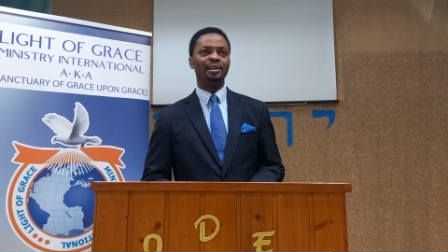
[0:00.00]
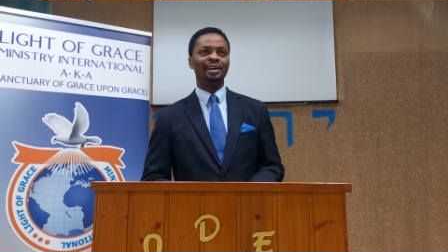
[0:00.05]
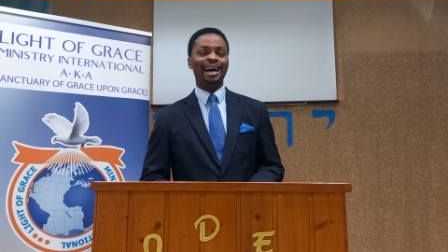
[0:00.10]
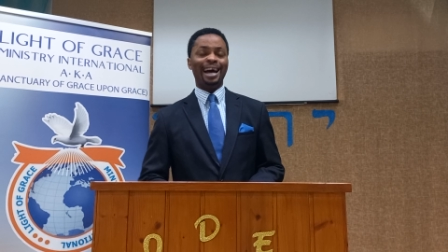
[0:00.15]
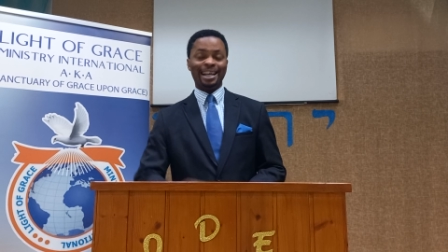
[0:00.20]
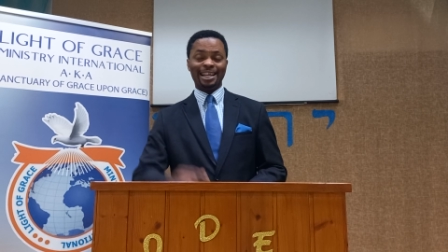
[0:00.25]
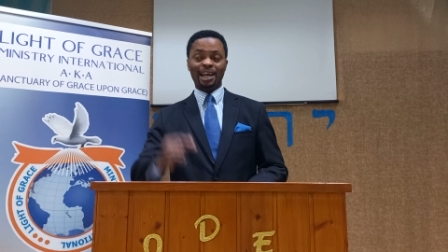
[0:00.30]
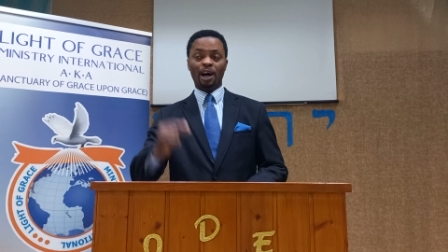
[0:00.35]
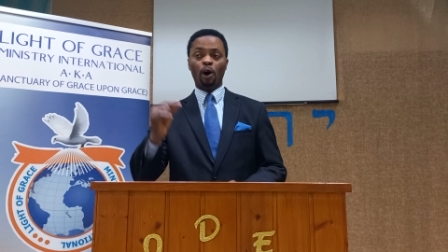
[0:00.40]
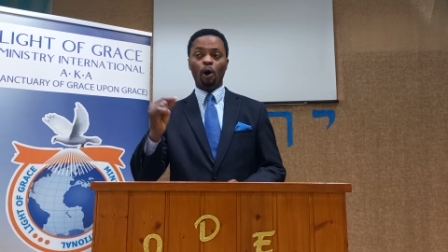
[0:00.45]

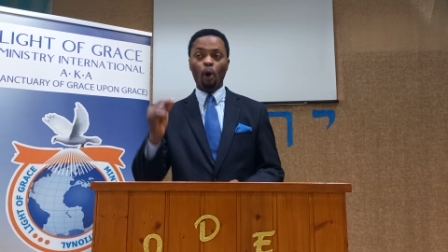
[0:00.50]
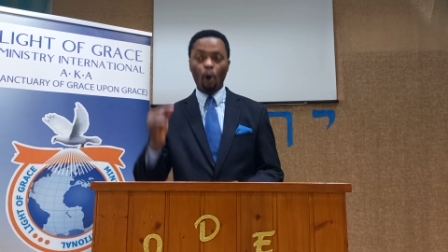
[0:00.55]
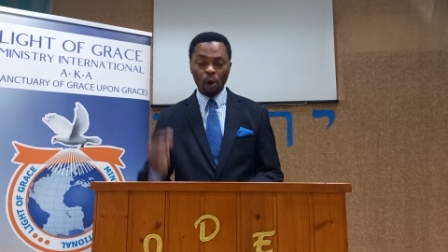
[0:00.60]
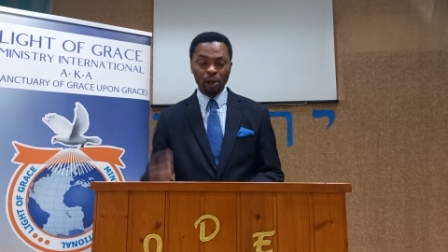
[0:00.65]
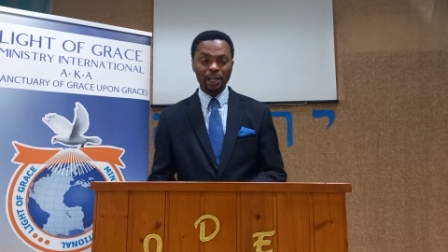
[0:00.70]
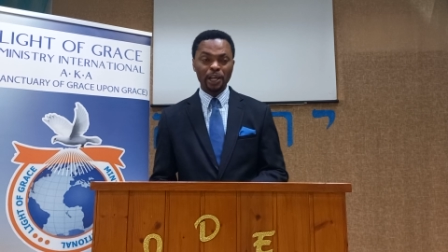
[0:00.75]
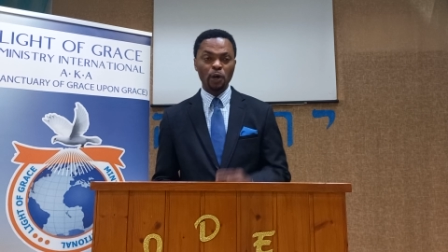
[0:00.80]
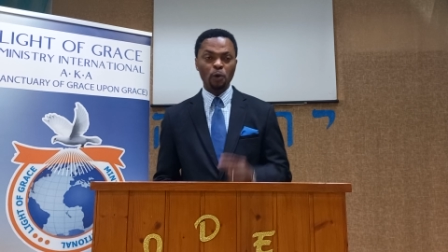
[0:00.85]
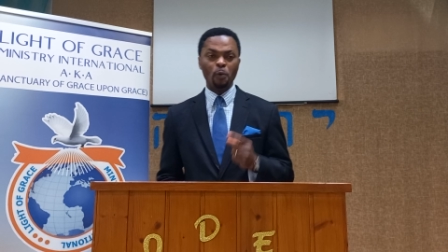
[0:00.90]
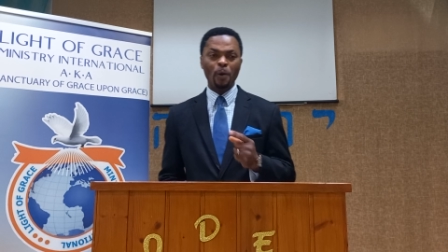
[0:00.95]
And the
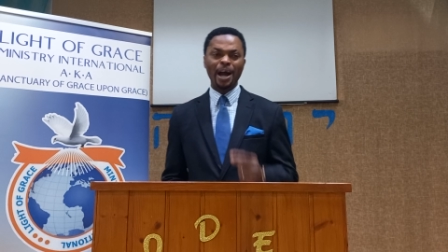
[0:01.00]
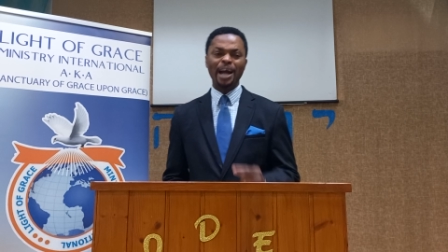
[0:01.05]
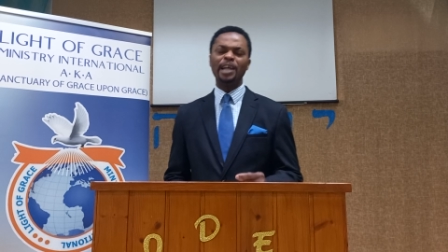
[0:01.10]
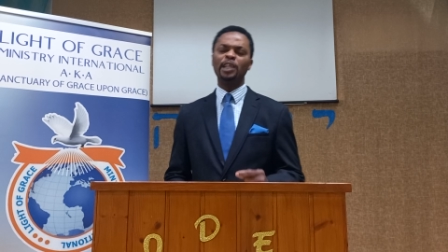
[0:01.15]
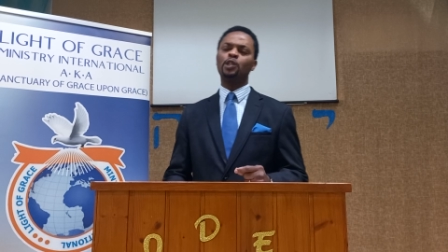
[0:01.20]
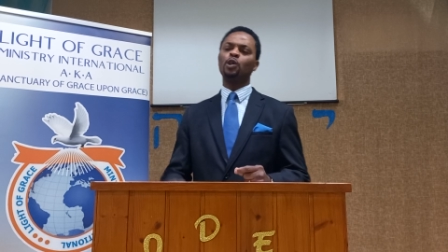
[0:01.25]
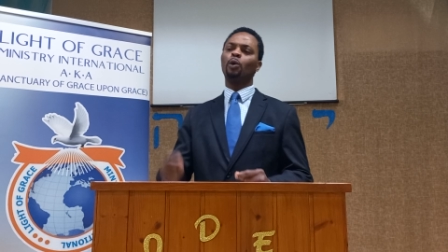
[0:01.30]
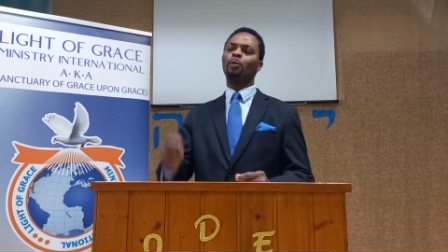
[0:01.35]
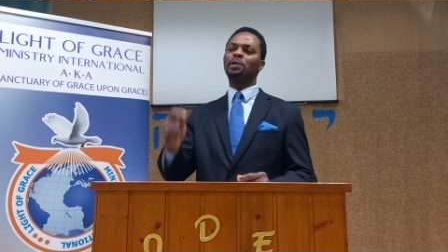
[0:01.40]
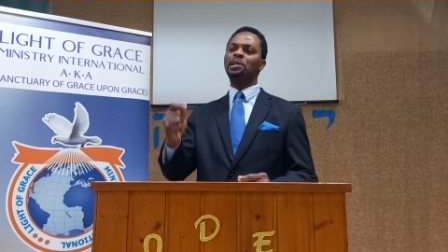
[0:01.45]
only way
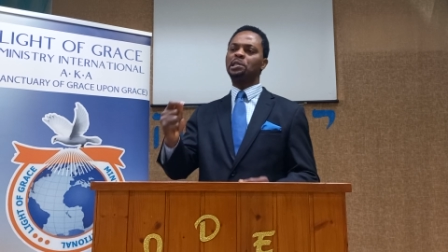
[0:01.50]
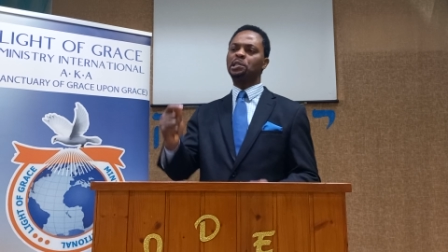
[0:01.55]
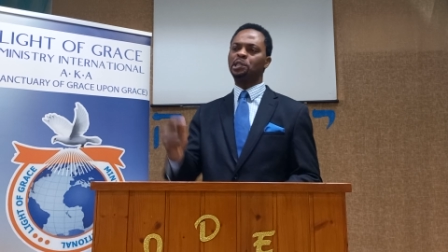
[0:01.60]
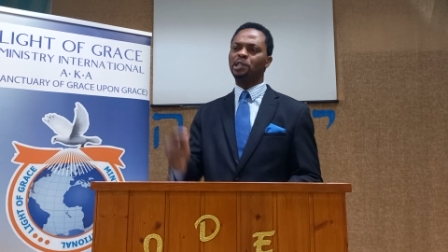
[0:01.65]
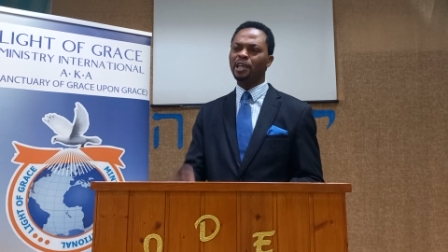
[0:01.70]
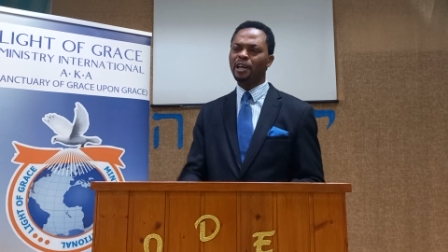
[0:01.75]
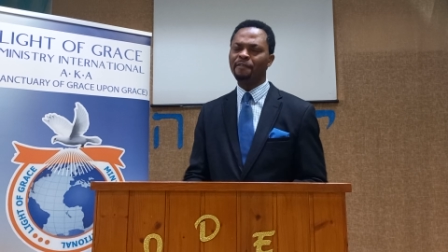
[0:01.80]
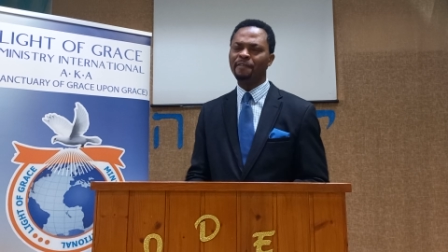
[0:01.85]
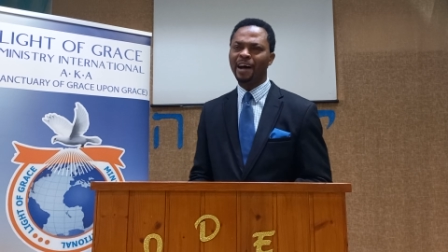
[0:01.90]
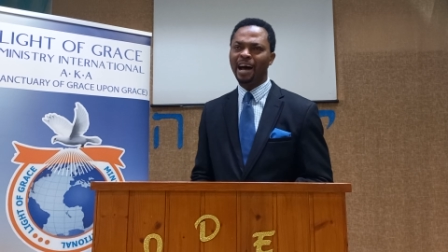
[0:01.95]
to
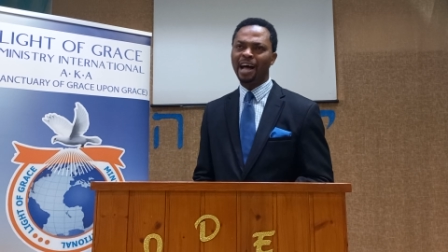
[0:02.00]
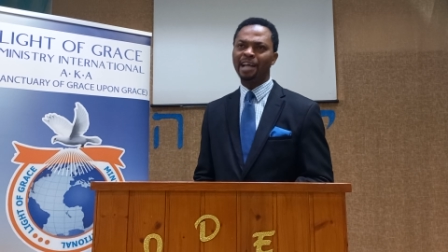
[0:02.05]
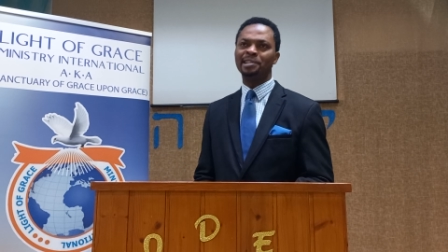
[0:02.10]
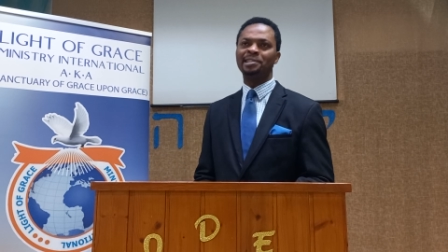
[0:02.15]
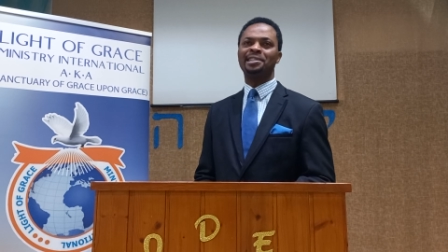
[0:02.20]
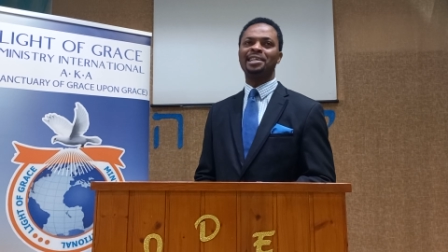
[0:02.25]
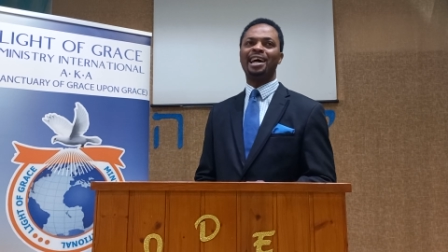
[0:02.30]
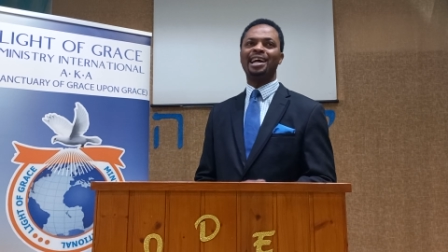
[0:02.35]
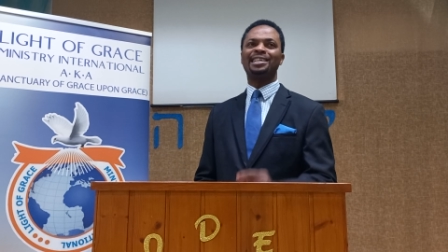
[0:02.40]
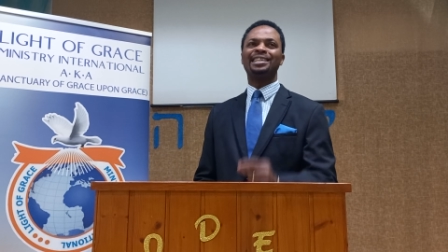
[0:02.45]
receive
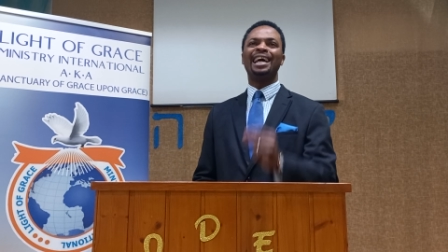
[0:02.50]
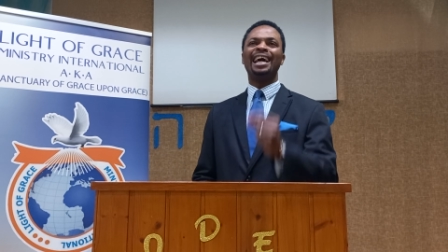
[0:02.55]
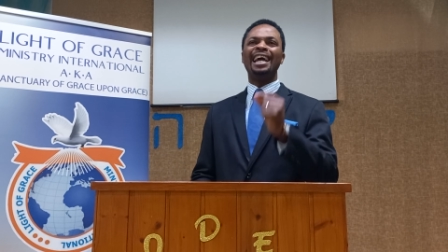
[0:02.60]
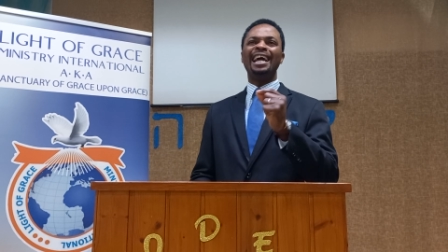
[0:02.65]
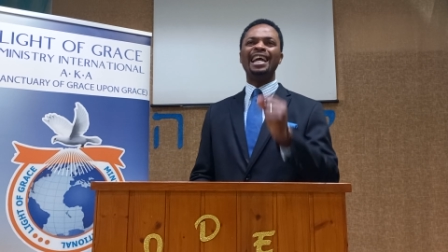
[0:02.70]
answers